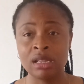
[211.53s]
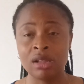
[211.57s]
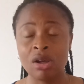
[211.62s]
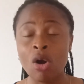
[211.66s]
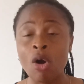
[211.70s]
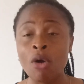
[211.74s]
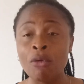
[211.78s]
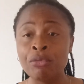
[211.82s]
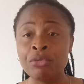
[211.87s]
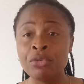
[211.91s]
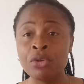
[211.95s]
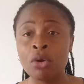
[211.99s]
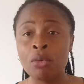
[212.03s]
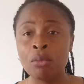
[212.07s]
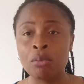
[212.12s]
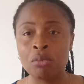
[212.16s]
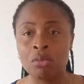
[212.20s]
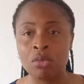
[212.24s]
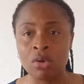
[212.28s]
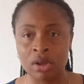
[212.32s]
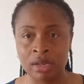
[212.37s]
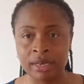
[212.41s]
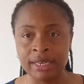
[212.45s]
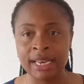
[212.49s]
of your
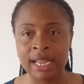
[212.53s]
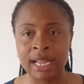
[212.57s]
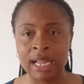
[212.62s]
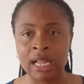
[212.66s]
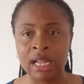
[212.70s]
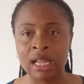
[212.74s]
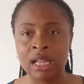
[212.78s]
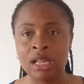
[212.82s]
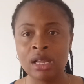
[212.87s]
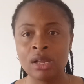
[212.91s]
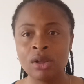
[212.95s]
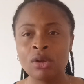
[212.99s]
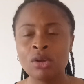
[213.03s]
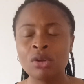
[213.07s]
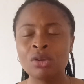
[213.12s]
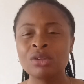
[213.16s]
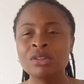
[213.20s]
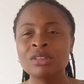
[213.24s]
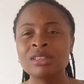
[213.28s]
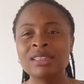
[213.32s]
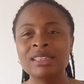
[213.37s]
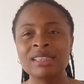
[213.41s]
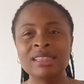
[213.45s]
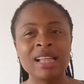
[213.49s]
mother,
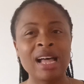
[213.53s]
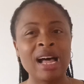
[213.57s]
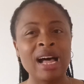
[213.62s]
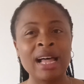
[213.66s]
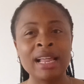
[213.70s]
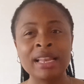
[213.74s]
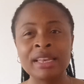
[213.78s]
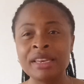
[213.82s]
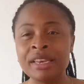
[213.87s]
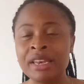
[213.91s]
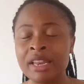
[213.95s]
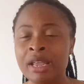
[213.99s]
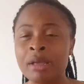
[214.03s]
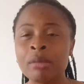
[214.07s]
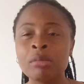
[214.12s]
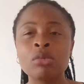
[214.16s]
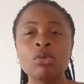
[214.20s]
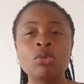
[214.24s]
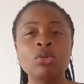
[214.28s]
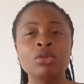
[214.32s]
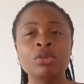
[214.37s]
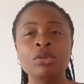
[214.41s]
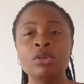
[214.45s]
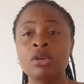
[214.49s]
her
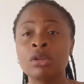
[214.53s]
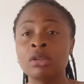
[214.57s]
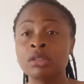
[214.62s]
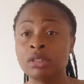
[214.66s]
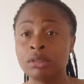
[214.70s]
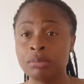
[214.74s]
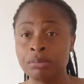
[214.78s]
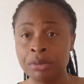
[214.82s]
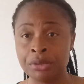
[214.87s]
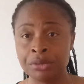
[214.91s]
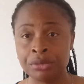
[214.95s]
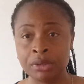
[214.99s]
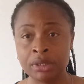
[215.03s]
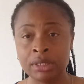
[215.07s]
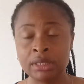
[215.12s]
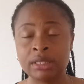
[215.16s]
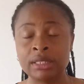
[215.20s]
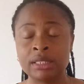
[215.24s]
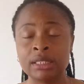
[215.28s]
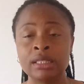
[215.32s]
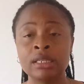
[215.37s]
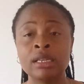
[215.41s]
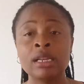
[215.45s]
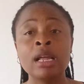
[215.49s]
name could not be
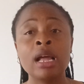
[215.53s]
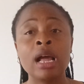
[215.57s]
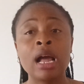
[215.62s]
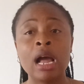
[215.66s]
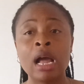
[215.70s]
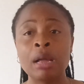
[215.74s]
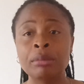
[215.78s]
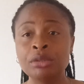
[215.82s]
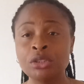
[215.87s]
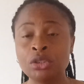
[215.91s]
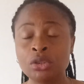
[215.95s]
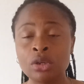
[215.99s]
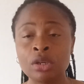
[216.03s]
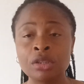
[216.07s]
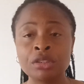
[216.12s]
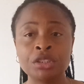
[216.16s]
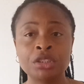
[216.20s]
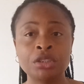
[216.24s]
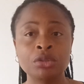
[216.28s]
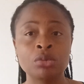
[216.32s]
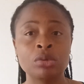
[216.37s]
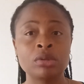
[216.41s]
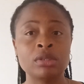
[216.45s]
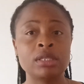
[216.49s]
written. I'm sure
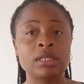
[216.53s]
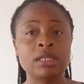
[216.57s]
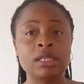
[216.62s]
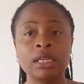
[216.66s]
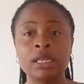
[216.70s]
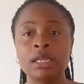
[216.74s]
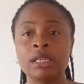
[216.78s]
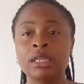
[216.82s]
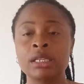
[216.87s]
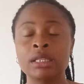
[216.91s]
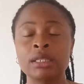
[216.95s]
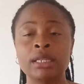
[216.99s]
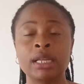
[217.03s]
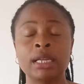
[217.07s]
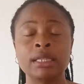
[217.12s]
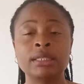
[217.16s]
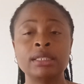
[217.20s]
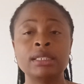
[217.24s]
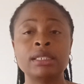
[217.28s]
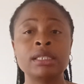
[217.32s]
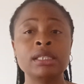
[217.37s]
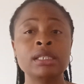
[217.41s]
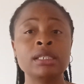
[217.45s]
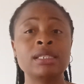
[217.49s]
she was saying it
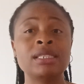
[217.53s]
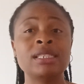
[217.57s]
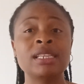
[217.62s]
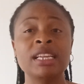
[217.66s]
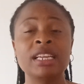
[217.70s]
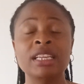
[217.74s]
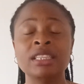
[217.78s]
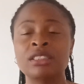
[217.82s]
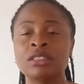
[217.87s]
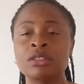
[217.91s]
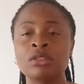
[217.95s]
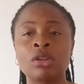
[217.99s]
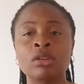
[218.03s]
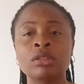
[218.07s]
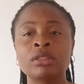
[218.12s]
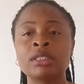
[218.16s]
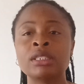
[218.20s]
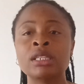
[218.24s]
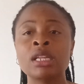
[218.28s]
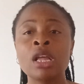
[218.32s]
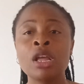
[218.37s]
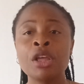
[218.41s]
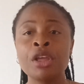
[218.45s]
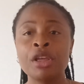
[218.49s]
that since it's
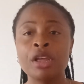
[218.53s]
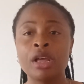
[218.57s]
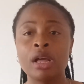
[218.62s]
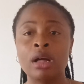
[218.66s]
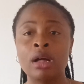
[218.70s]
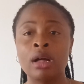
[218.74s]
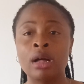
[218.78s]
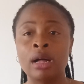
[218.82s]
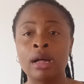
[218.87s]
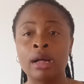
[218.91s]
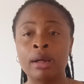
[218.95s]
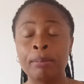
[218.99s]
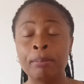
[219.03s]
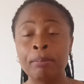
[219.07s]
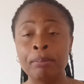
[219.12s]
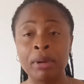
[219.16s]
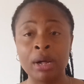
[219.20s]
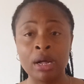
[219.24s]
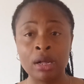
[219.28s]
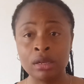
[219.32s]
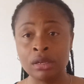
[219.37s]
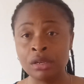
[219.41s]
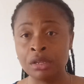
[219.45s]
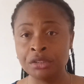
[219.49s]
not a
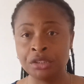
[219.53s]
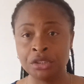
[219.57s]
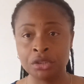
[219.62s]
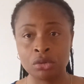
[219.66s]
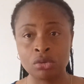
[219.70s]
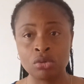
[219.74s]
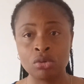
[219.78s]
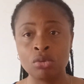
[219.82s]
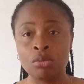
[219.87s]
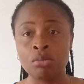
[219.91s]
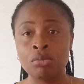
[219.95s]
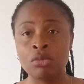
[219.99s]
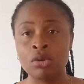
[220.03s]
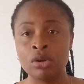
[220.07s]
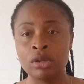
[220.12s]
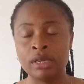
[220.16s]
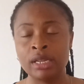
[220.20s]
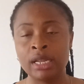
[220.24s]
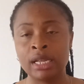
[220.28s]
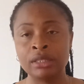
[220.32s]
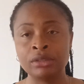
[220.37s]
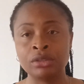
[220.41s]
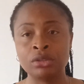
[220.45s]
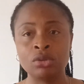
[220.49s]
biological
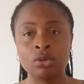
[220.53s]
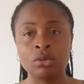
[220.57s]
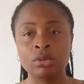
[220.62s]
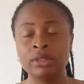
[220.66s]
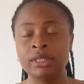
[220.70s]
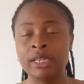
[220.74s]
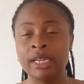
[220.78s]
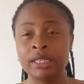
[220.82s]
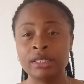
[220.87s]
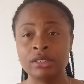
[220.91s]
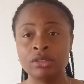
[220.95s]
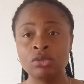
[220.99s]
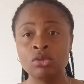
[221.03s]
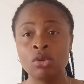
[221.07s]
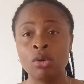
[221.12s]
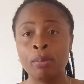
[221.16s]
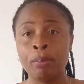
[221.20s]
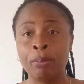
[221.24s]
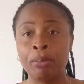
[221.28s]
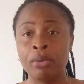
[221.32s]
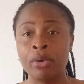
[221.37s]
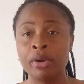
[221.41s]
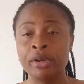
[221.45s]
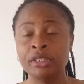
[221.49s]
mother, so there is
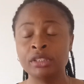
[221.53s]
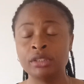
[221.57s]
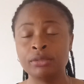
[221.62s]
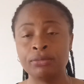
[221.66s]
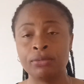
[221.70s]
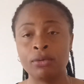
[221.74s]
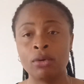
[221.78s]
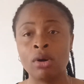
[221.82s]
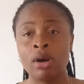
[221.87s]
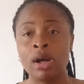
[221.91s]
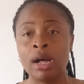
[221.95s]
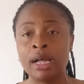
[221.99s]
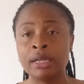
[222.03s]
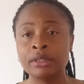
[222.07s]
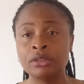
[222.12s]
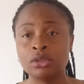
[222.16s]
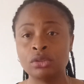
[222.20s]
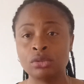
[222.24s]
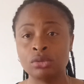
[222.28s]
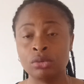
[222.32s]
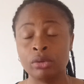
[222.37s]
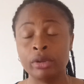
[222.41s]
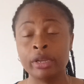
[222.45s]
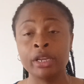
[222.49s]
no point for her
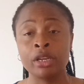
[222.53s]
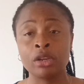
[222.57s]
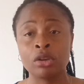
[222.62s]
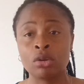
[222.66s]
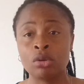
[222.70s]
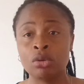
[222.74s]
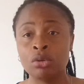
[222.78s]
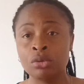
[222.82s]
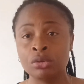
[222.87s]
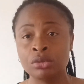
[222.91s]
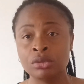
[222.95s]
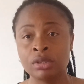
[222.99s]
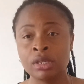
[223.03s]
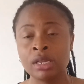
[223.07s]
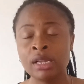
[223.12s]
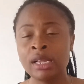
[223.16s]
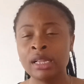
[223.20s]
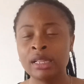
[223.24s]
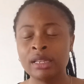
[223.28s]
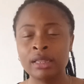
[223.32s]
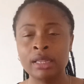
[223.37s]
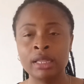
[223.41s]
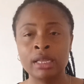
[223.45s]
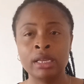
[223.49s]
to include
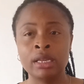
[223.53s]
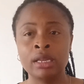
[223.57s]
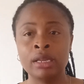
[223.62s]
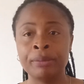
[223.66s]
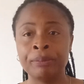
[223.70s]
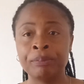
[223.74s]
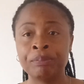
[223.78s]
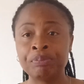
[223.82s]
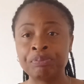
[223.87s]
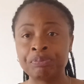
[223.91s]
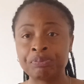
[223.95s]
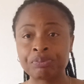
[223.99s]
the